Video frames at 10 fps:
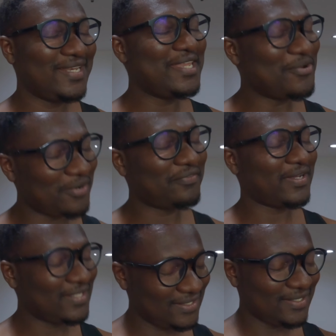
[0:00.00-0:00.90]
newer,
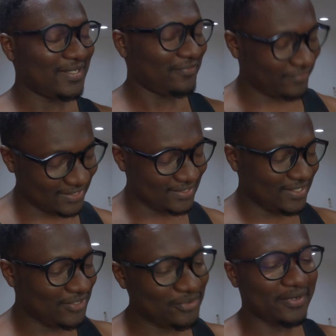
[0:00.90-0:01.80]
fan,
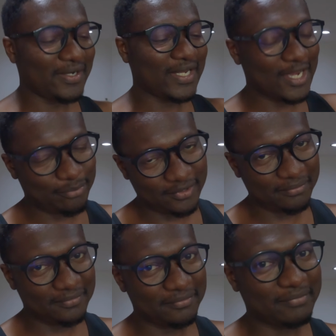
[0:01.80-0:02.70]
fancy newer
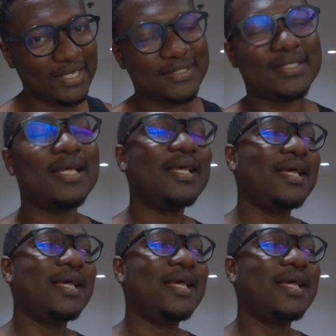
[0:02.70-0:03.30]
Apple Macs.